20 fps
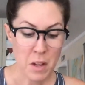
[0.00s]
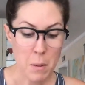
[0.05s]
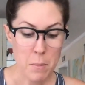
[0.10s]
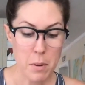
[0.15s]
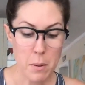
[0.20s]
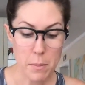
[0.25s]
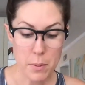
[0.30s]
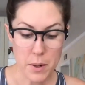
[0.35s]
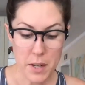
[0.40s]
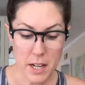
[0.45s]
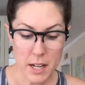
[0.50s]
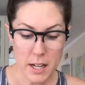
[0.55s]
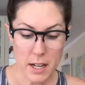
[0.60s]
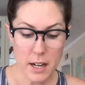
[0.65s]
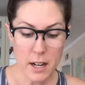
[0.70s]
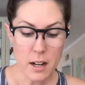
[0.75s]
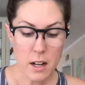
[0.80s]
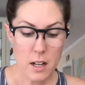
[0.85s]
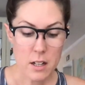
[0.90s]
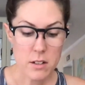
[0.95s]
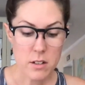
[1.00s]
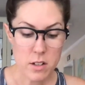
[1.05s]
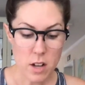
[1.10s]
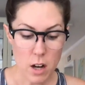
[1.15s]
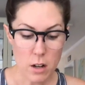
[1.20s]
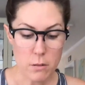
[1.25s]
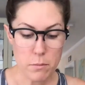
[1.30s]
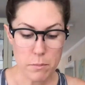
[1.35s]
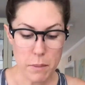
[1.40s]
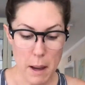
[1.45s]
Paprika,
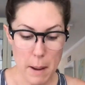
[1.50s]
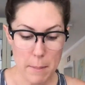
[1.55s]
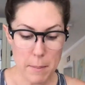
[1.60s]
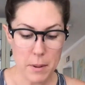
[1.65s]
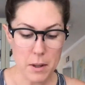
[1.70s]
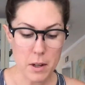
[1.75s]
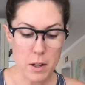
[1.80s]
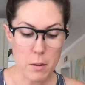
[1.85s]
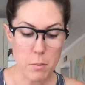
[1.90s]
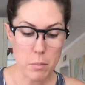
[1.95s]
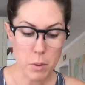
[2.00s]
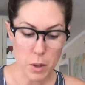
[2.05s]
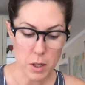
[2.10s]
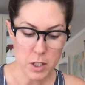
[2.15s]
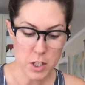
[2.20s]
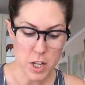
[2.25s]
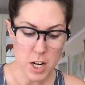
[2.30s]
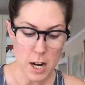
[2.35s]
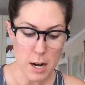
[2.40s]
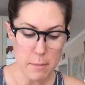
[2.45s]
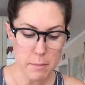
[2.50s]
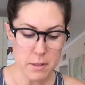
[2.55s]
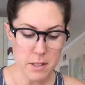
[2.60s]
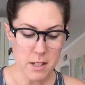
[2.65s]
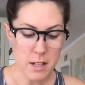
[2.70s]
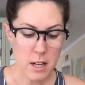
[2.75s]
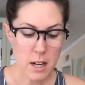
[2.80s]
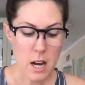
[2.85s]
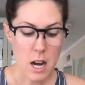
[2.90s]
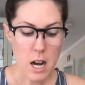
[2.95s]
salt, pepper, pork chops,
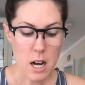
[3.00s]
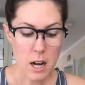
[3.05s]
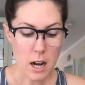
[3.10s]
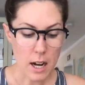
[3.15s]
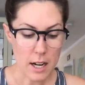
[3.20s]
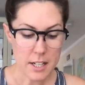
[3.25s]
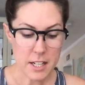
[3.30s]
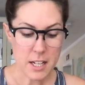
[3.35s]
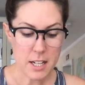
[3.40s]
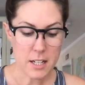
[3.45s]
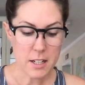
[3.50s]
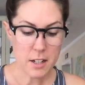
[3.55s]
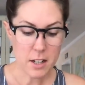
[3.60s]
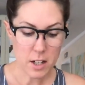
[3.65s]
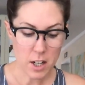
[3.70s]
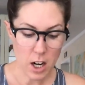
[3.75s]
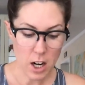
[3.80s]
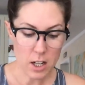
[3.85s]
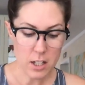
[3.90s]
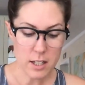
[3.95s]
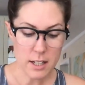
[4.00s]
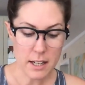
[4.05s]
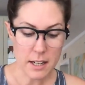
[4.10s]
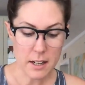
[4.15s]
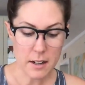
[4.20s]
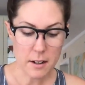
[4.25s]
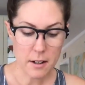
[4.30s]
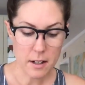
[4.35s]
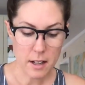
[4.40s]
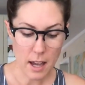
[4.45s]
onion,
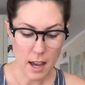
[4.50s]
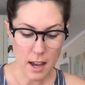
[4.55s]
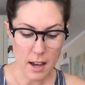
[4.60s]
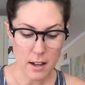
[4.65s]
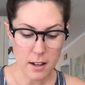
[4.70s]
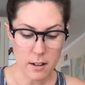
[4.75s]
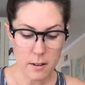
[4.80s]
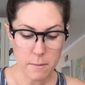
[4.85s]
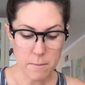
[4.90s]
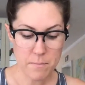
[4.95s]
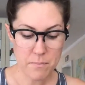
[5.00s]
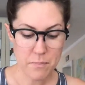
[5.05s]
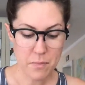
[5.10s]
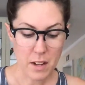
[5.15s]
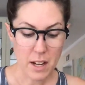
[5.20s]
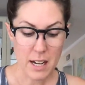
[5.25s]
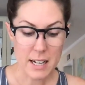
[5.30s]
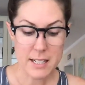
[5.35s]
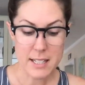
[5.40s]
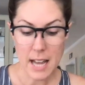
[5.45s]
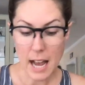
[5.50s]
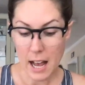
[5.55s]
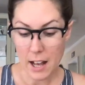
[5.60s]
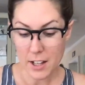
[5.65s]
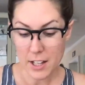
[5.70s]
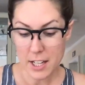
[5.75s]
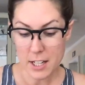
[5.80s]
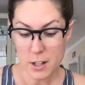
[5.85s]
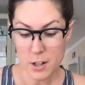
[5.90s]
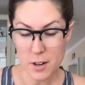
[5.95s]
garlic, kale,
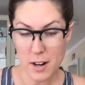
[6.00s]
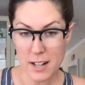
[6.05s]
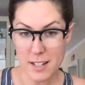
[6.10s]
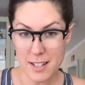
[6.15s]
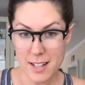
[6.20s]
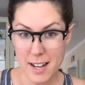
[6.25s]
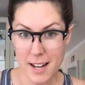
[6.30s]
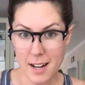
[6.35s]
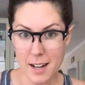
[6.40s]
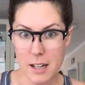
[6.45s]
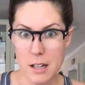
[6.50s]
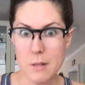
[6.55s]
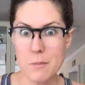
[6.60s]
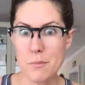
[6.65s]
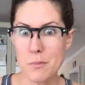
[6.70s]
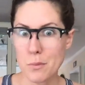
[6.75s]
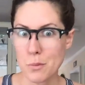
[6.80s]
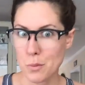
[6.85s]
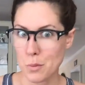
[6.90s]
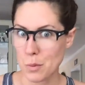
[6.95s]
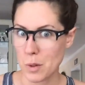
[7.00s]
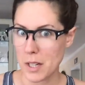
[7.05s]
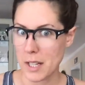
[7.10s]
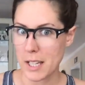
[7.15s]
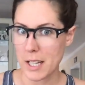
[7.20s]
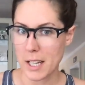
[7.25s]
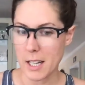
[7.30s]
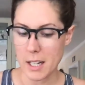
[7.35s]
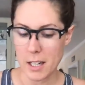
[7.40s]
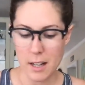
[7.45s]
Italian dressing
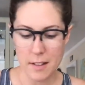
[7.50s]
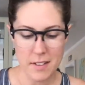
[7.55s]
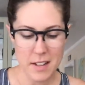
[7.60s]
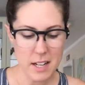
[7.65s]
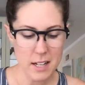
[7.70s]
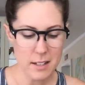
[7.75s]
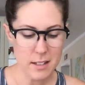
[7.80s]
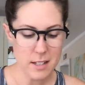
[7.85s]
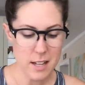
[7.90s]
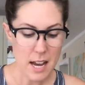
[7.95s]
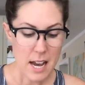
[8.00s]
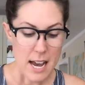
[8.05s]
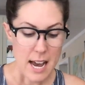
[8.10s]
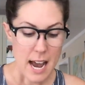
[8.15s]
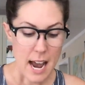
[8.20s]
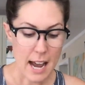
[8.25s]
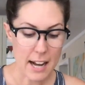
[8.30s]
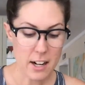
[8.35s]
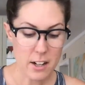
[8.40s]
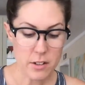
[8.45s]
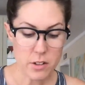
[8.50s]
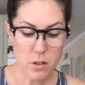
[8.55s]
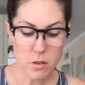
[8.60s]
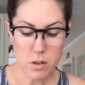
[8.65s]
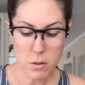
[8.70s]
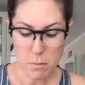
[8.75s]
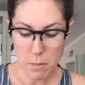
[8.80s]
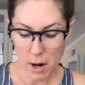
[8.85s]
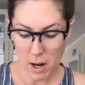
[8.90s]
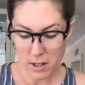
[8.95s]
really good on this, and also
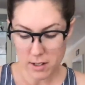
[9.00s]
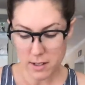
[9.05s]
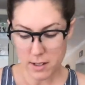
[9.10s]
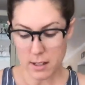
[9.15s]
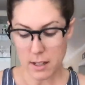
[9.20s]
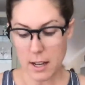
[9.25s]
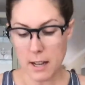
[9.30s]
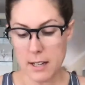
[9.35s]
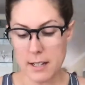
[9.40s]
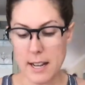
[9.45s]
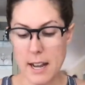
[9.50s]
some parsley.